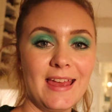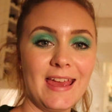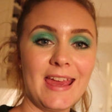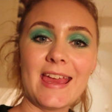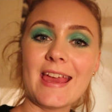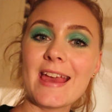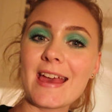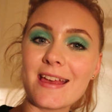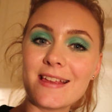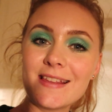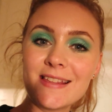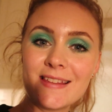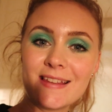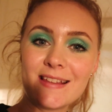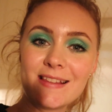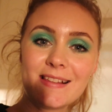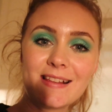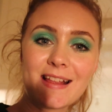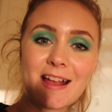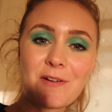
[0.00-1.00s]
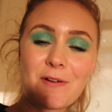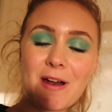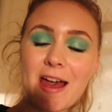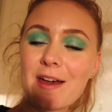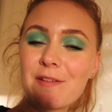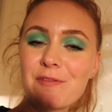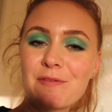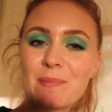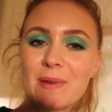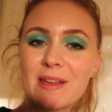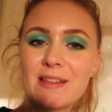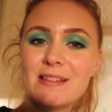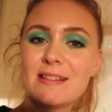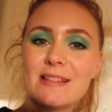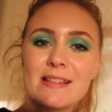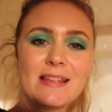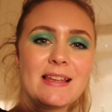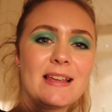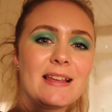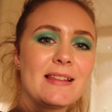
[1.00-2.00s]
Hey guys, it's now
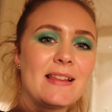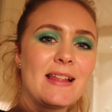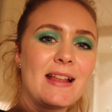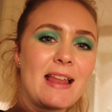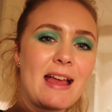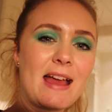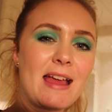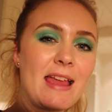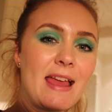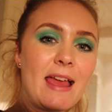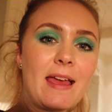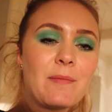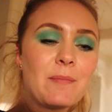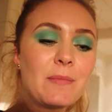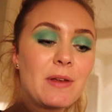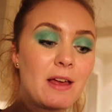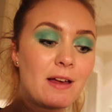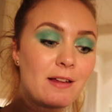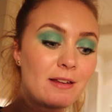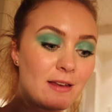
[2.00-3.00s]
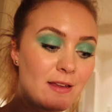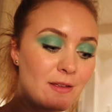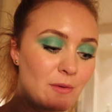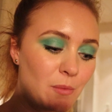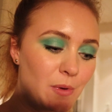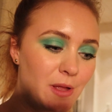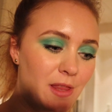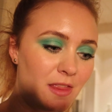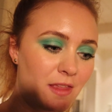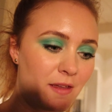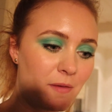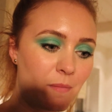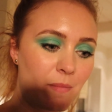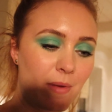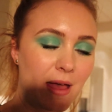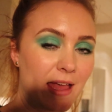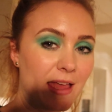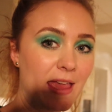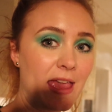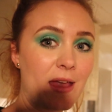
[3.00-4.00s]
6:30 and I am done with
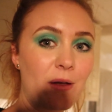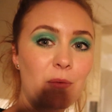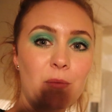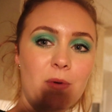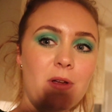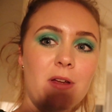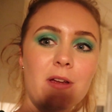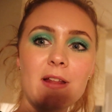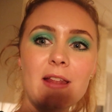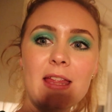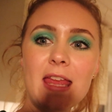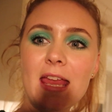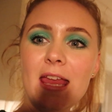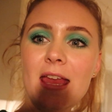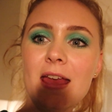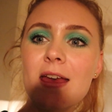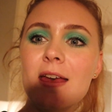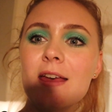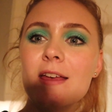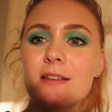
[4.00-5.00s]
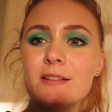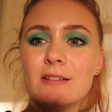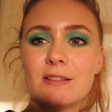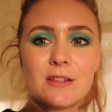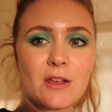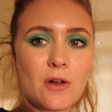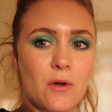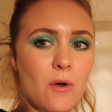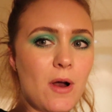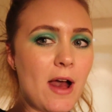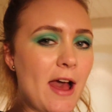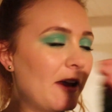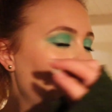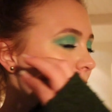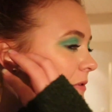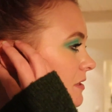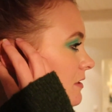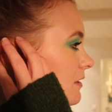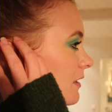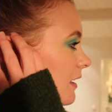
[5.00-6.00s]
my workday. So
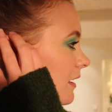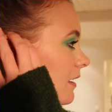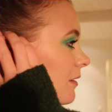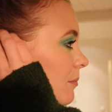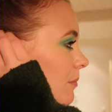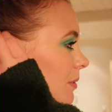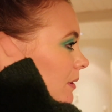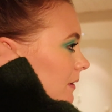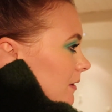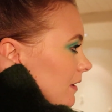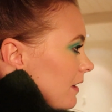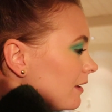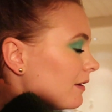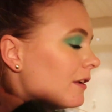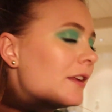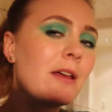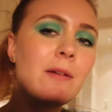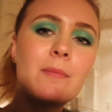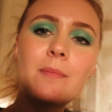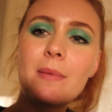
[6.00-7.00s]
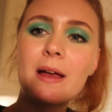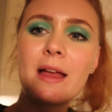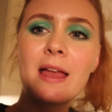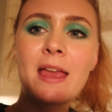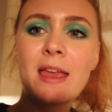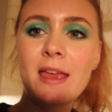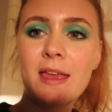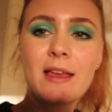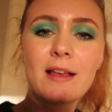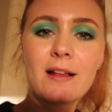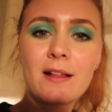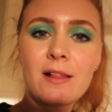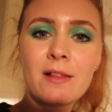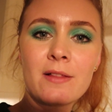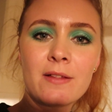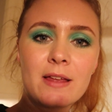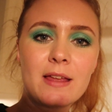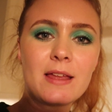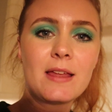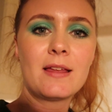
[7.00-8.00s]
I'm just gonna put on my
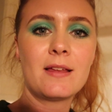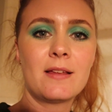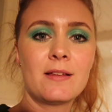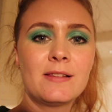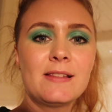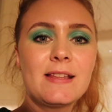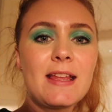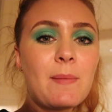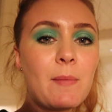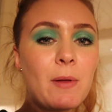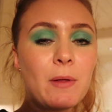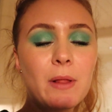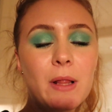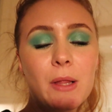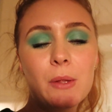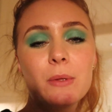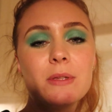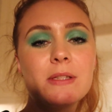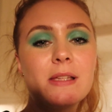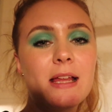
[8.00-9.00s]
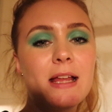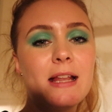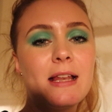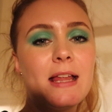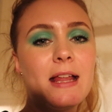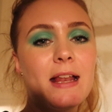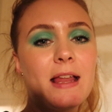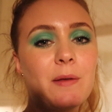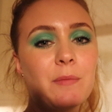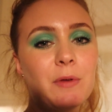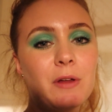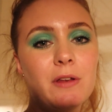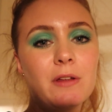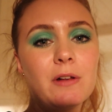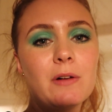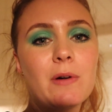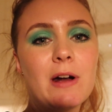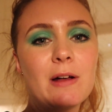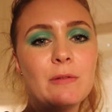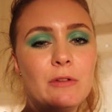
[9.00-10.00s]
stable clothes, and then I'm
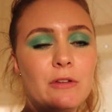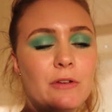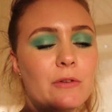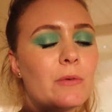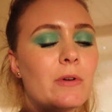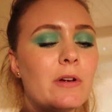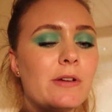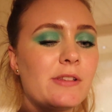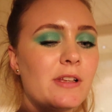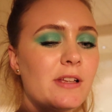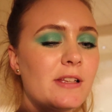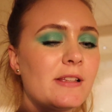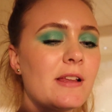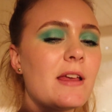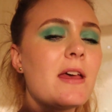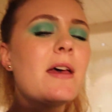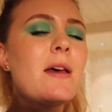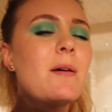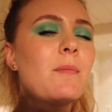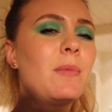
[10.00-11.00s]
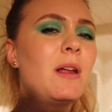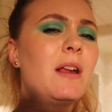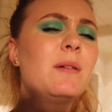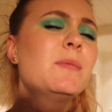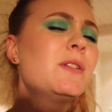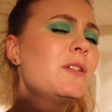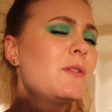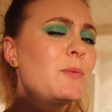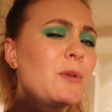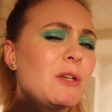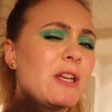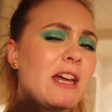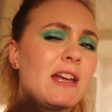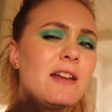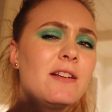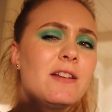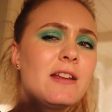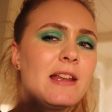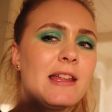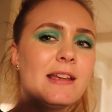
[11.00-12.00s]
gonna go out to the horses. But I'm super
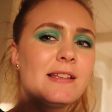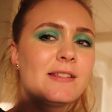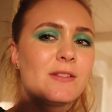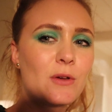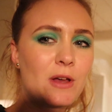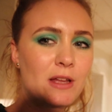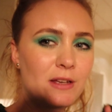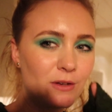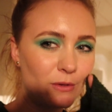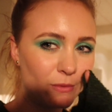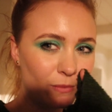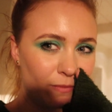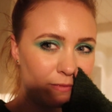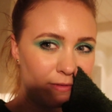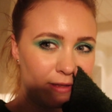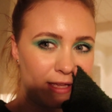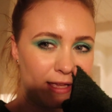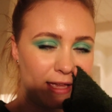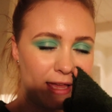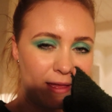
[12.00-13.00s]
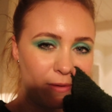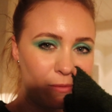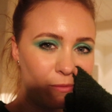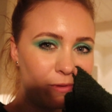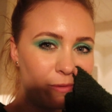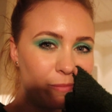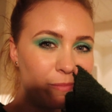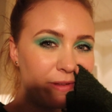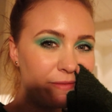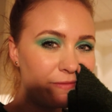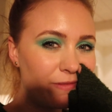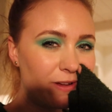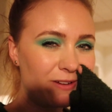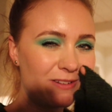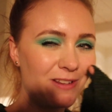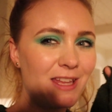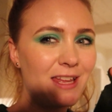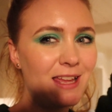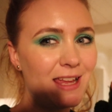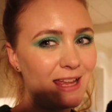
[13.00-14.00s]
tired today, so I don't think I will be
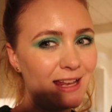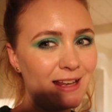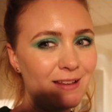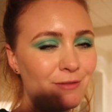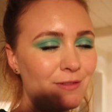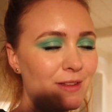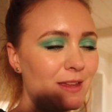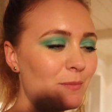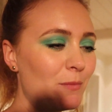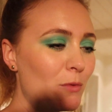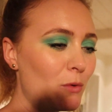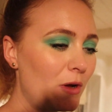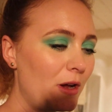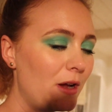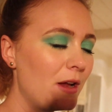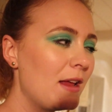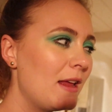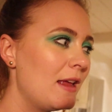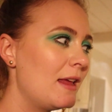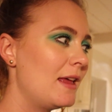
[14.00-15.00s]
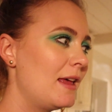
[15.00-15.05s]
vlogging anything more.